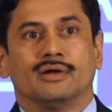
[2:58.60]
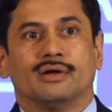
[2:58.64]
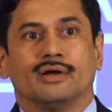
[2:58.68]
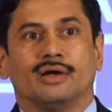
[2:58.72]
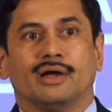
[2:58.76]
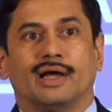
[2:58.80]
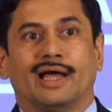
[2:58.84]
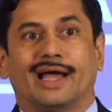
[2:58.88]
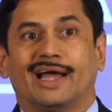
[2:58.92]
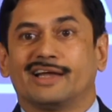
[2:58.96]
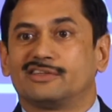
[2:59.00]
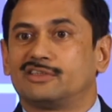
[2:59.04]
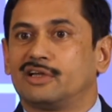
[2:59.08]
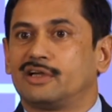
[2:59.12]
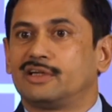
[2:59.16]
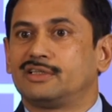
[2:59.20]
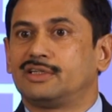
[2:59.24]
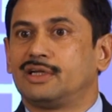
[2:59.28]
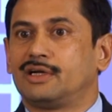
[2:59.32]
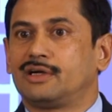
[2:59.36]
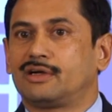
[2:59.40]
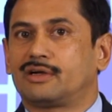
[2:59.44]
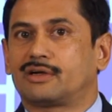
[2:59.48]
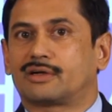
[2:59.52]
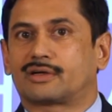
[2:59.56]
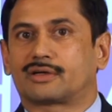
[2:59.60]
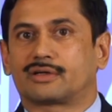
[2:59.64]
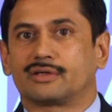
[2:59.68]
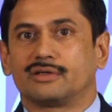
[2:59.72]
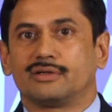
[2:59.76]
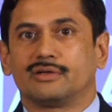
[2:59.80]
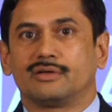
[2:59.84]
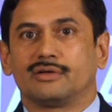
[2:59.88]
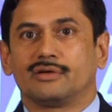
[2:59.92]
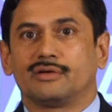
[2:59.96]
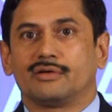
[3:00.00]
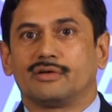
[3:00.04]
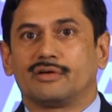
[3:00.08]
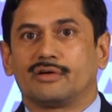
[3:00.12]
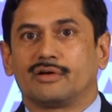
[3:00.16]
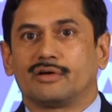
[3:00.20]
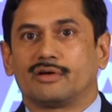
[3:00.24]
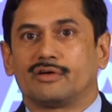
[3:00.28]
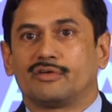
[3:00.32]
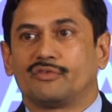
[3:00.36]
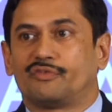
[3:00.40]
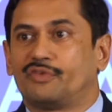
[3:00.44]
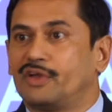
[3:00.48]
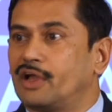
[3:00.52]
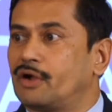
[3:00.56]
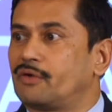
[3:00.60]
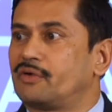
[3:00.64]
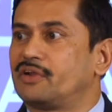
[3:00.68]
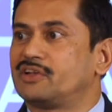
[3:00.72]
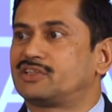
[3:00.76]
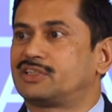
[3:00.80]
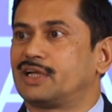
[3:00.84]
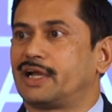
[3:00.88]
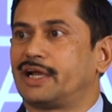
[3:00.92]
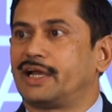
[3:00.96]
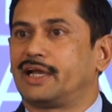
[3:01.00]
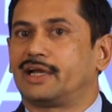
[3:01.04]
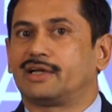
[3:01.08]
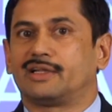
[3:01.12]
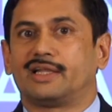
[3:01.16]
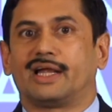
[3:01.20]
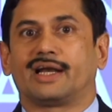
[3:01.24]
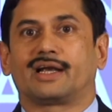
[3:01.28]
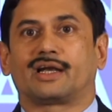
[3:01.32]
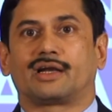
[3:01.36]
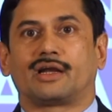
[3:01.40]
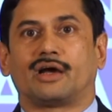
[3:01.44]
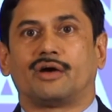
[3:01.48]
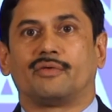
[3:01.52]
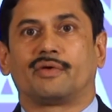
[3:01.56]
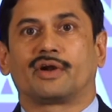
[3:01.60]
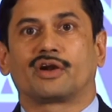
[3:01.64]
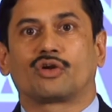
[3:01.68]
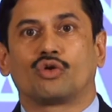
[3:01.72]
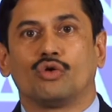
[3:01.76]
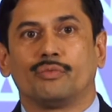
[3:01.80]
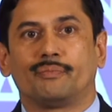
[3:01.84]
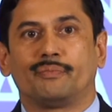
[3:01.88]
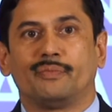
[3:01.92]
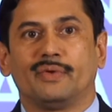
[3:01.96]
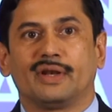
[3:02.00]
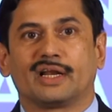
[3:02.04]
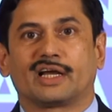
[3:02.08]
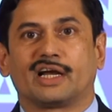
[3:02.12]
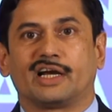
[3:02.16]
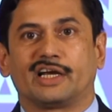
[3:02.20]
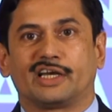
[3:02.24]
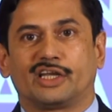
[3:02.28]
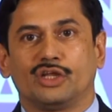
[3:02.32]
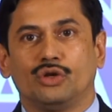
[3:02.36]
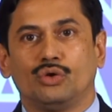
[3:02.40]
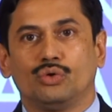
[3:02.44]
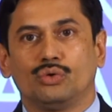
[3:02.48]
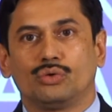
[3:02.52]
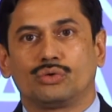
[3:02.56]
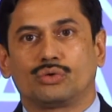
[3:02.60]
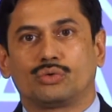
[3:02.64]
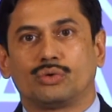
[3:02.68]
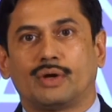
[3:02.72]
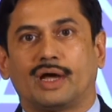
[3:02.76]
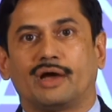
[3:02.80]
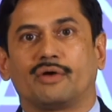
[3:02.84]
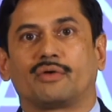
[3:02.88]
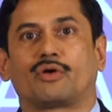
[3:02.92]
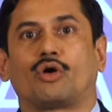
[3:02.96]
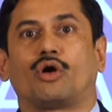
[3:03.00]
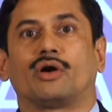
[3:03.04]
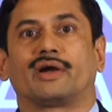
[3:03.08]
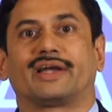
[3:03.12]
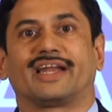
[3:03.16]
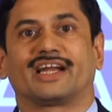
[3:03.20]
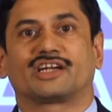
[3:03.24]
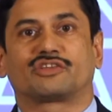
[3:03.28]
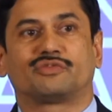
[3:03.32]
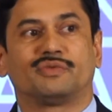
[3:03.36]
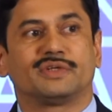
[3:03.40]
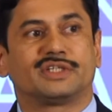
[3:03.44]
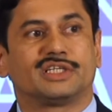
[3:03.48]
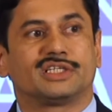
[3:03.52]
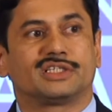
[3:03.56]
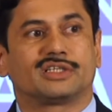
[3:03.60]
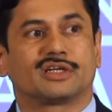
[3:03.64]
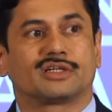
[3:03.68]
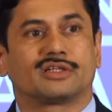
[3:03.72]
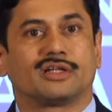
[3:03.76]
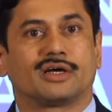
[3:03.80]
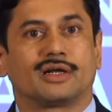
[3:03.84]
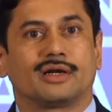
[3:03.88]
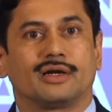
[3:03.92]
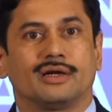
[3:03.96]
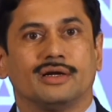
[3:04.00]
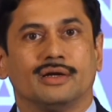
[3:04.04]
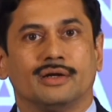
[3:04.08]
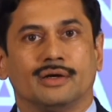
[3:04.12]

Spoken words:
As a result, we have decided that our group will continue to have contacts with each other